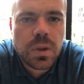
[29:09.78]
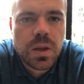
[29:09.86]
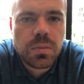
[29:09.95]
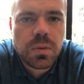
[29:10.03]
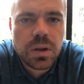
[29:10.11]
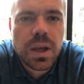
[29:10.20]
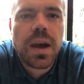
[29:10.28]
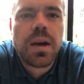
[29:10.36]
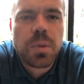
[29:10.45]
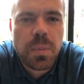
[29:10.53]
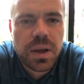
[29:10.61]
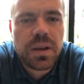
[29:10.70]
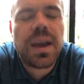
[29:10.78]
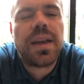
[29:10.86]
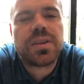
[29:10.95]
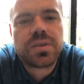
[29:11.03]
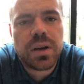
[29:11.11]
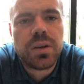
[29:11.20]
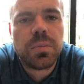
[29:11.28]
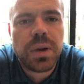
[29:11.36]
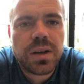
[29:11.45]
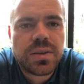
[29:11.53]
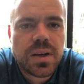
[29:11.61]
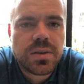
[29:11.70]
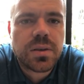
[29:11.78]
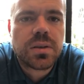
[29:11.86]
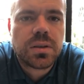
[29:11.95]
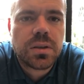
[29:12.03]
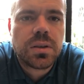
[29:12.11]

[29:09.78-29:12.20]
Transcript: Then yeah, yeah, that's right. You're a beta tester.